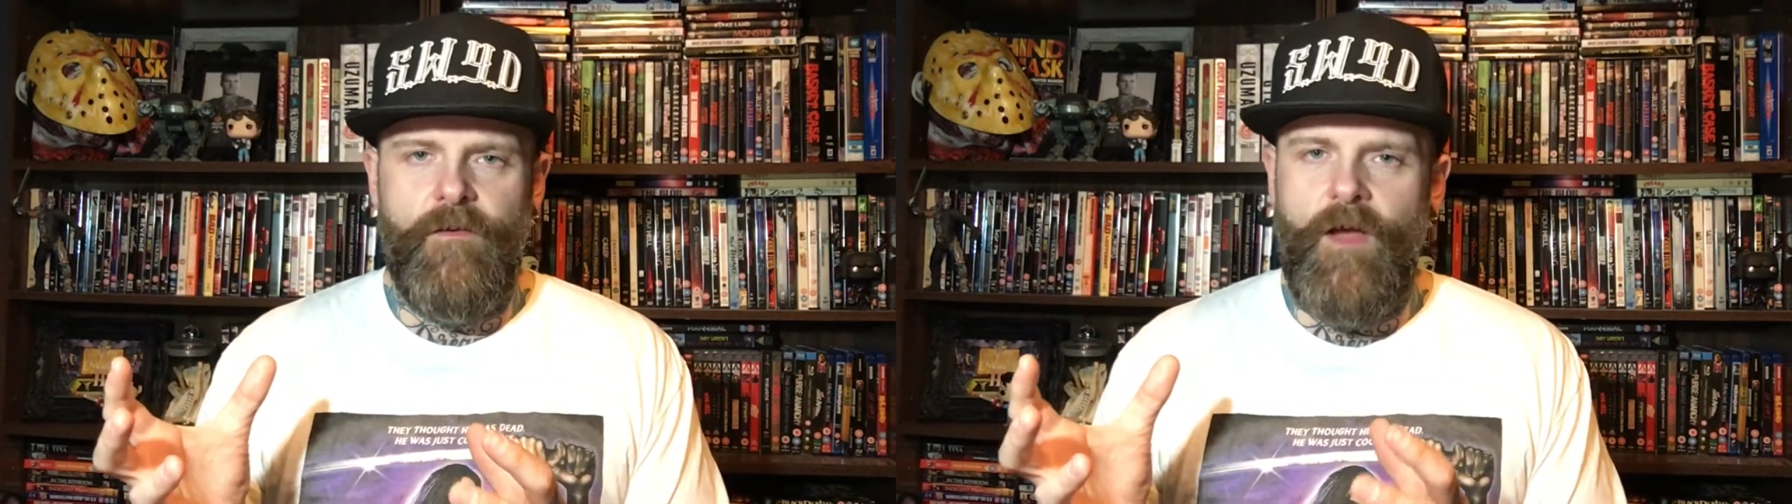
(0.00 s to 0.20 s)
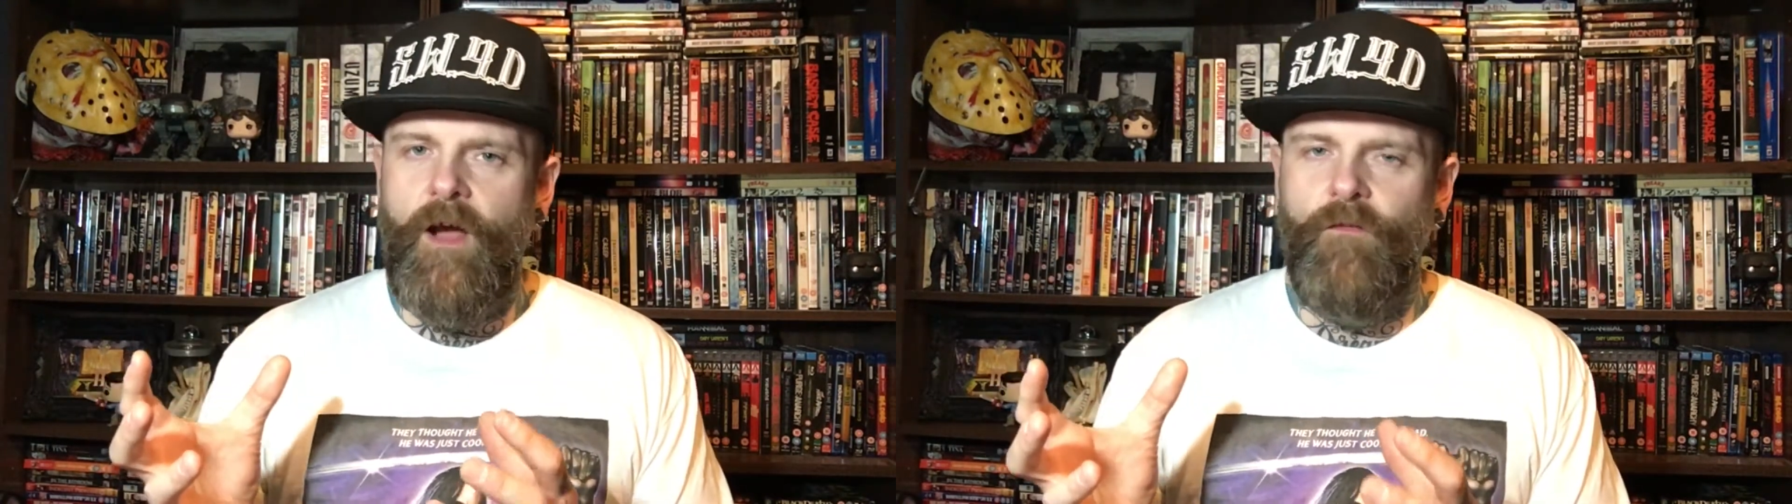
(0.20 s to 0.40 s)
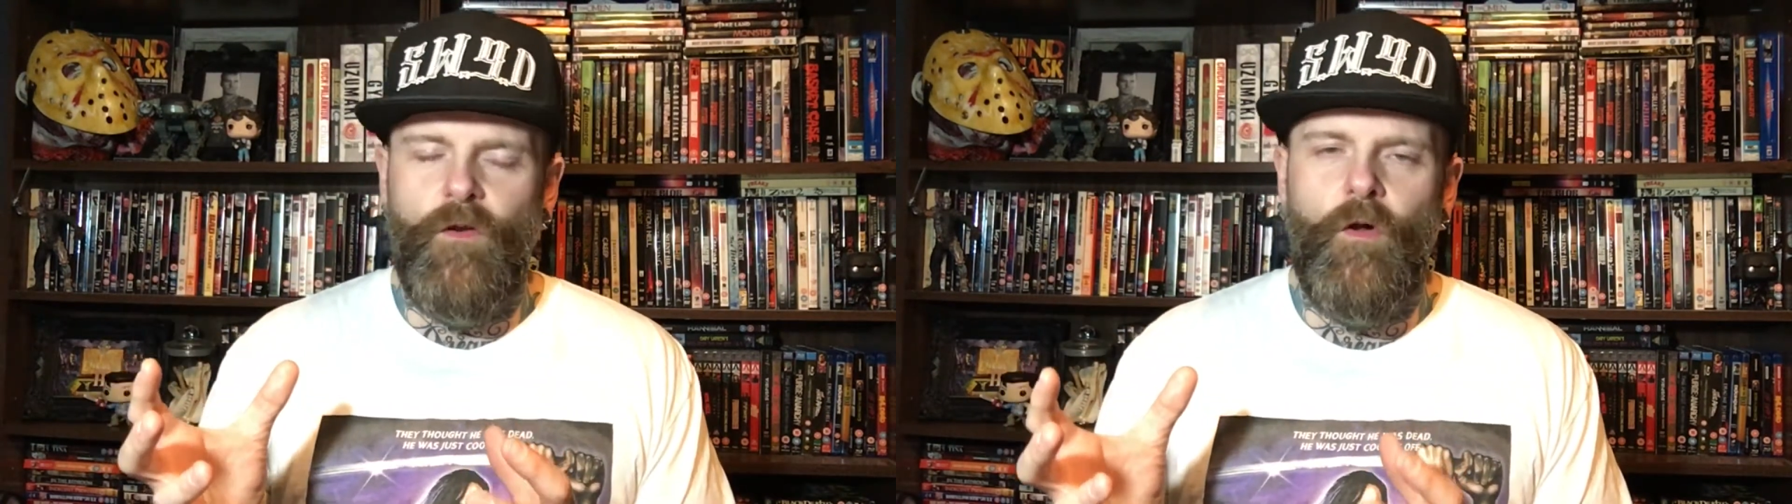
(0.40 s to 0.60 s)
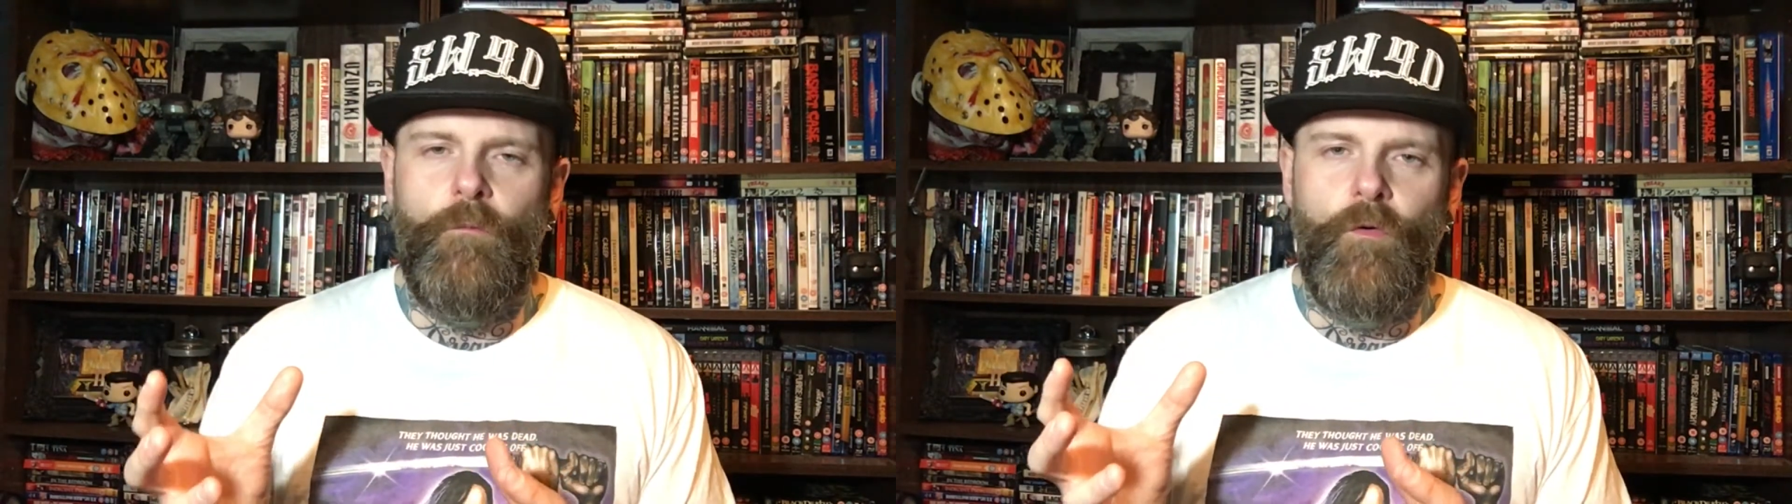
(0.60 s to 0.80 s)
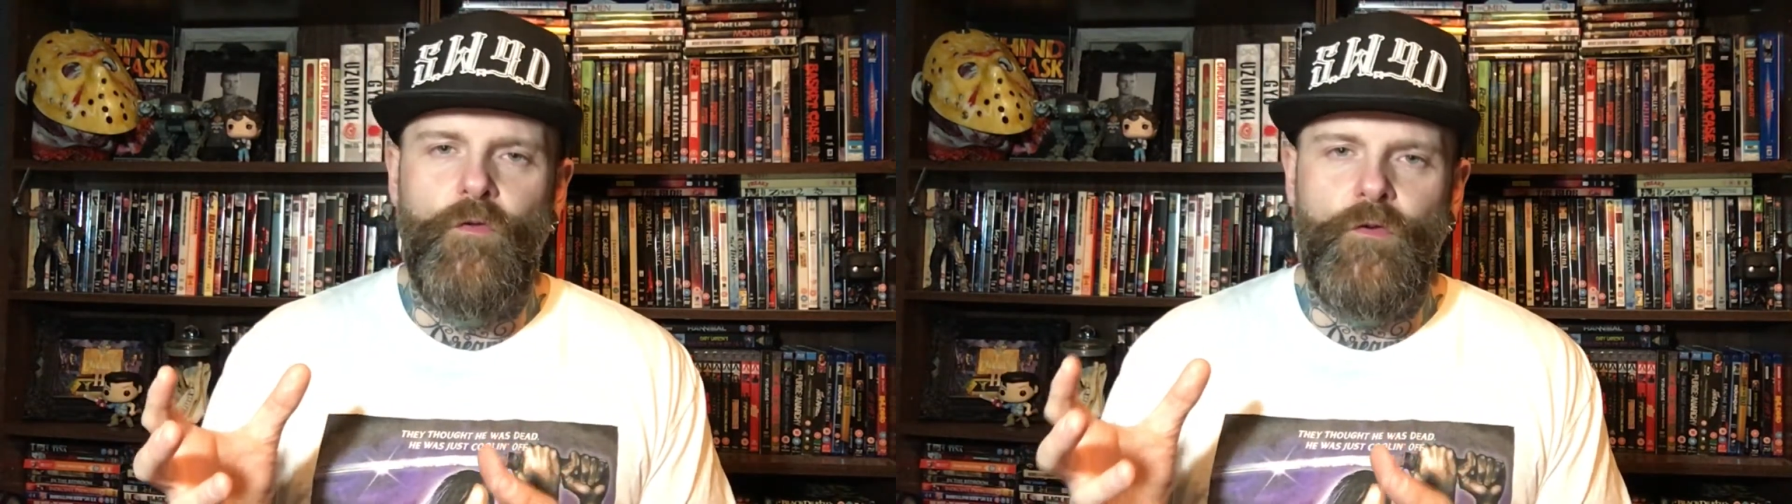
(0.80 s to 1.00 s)
is there a hell of
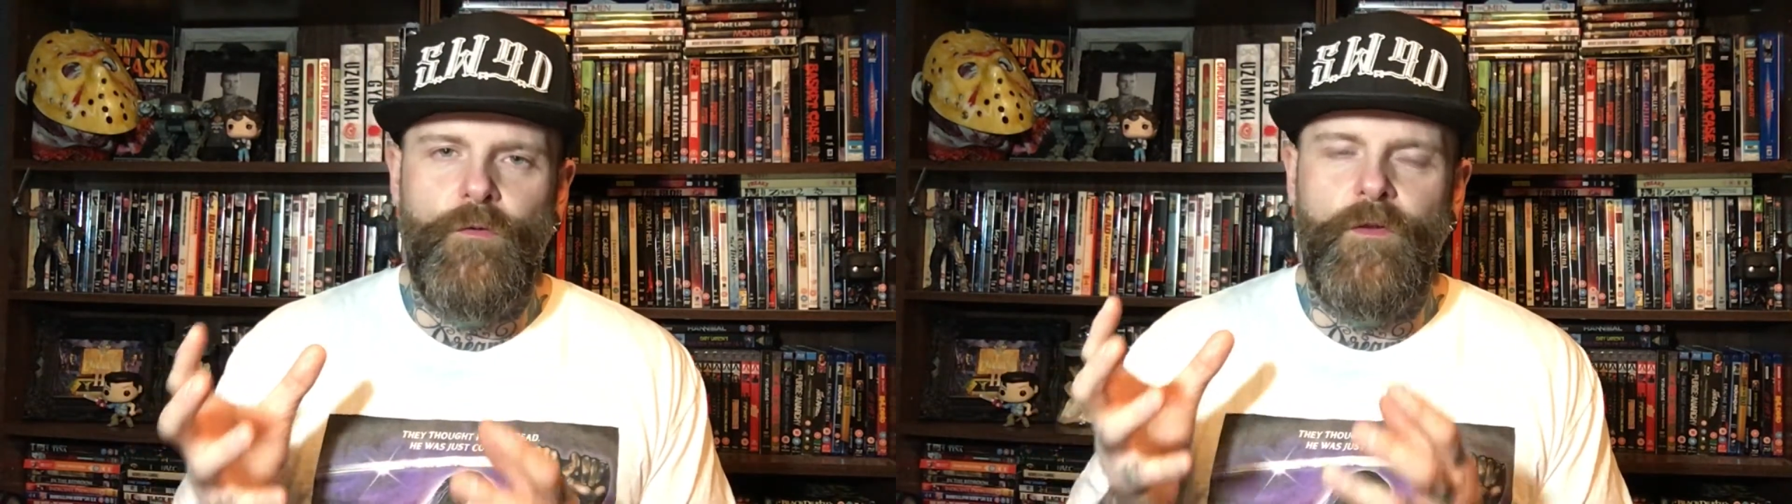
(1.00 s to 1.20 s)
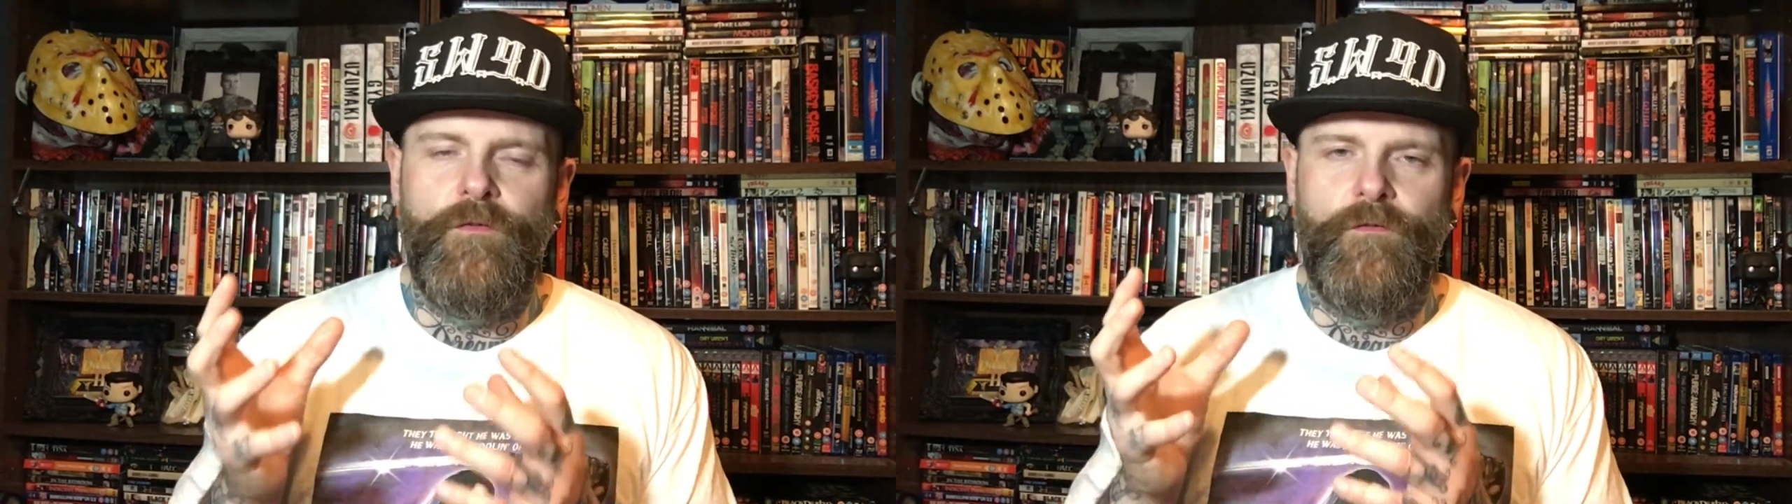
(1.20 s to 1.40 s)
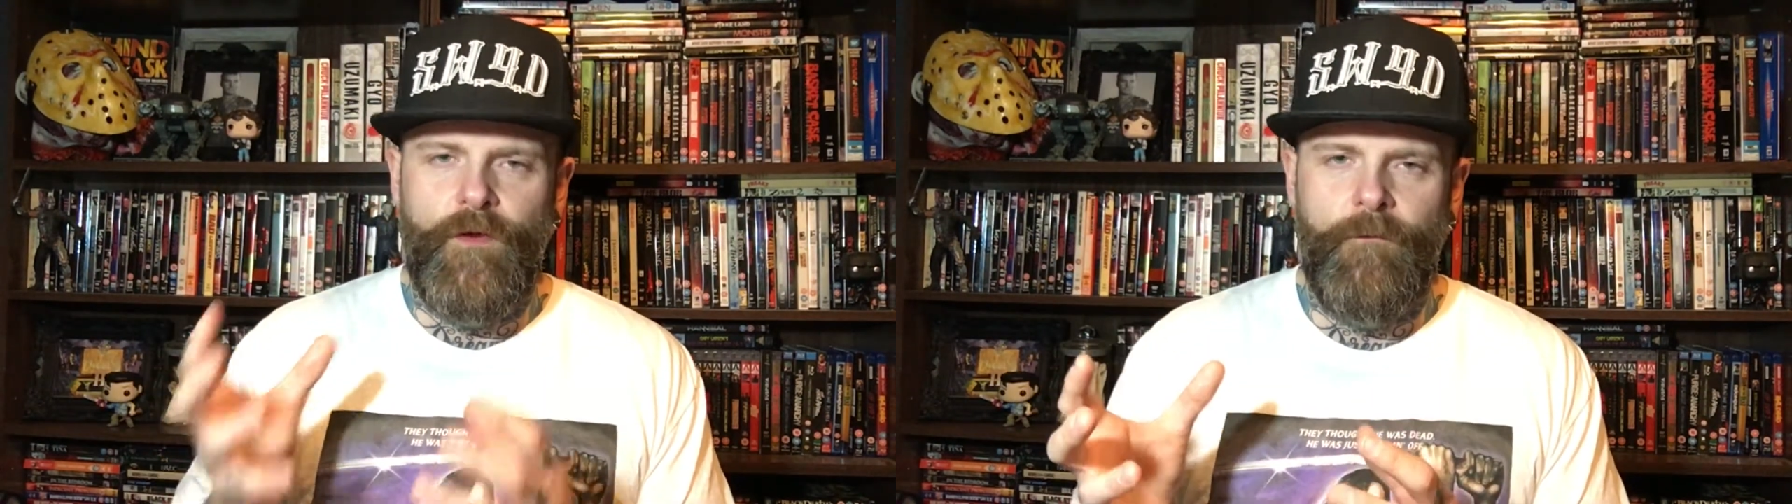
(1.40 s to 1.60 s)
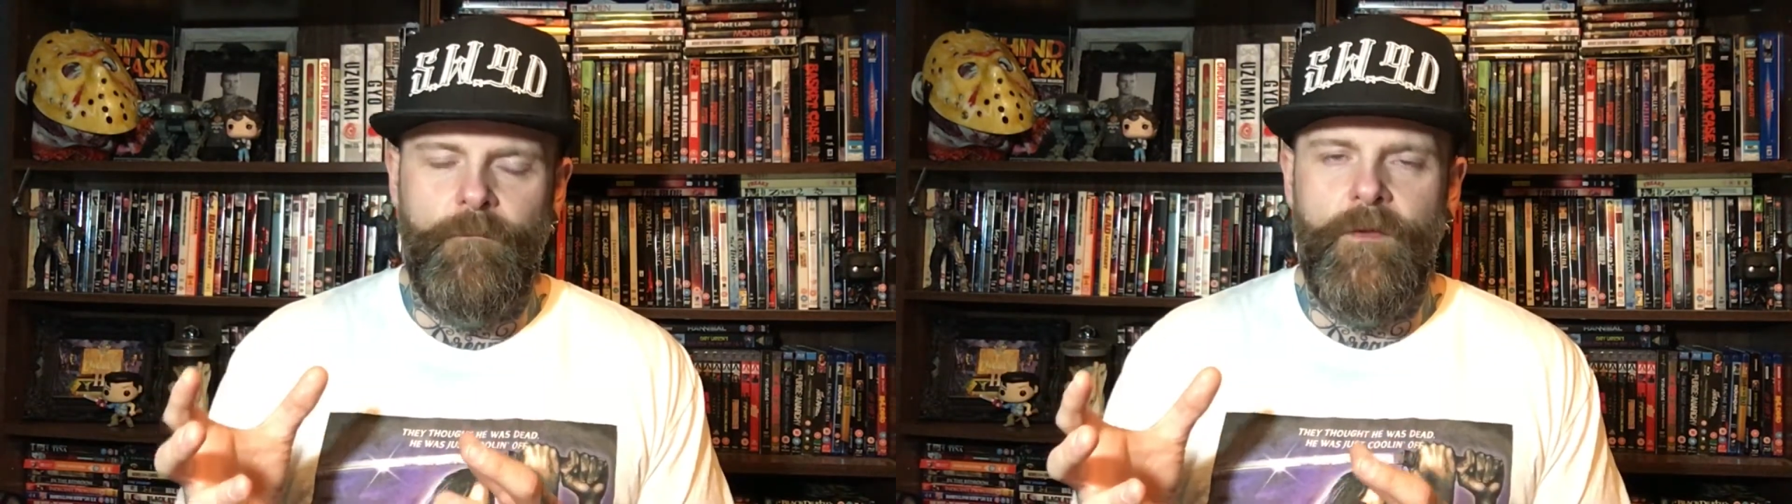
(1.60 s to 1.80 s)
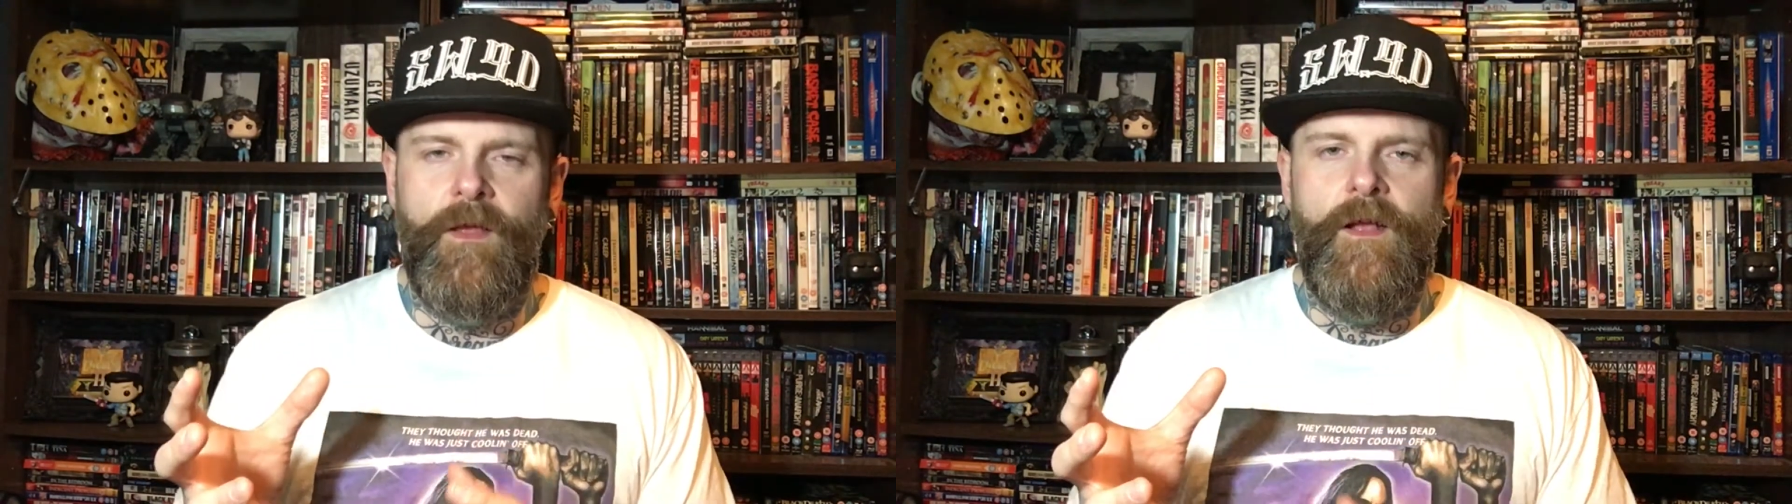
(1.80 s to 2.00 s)
a lot more to this
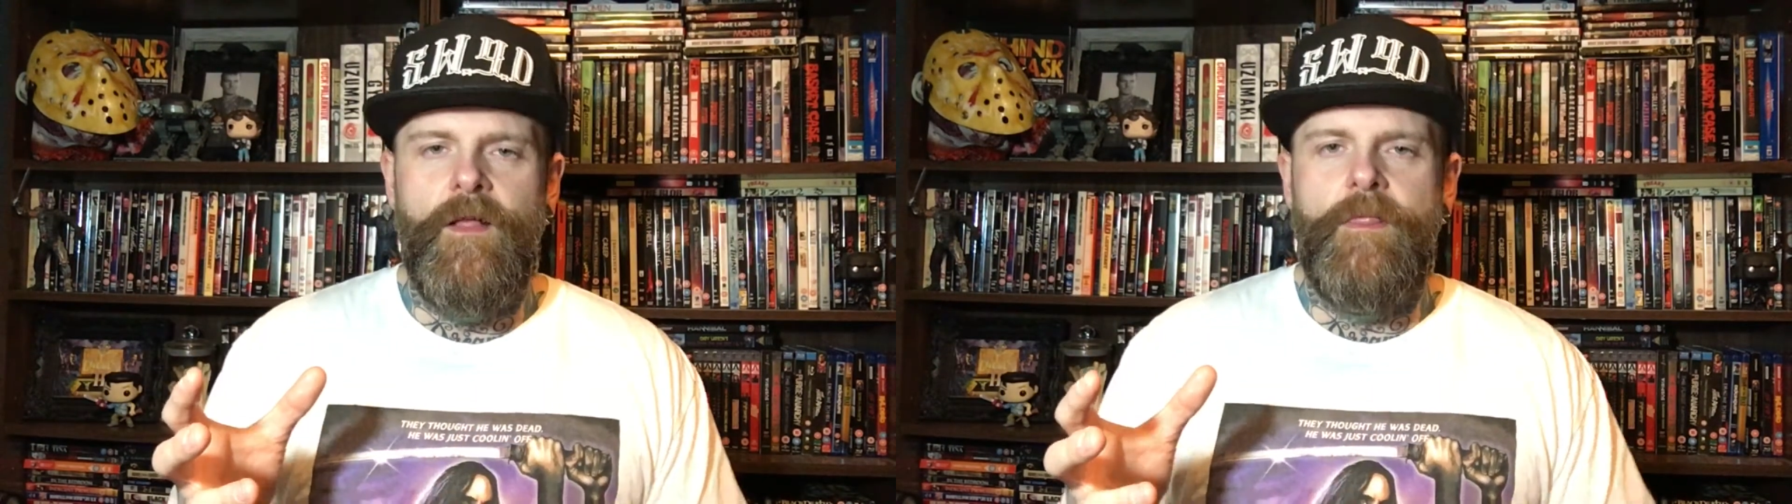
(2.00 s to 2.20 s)
film.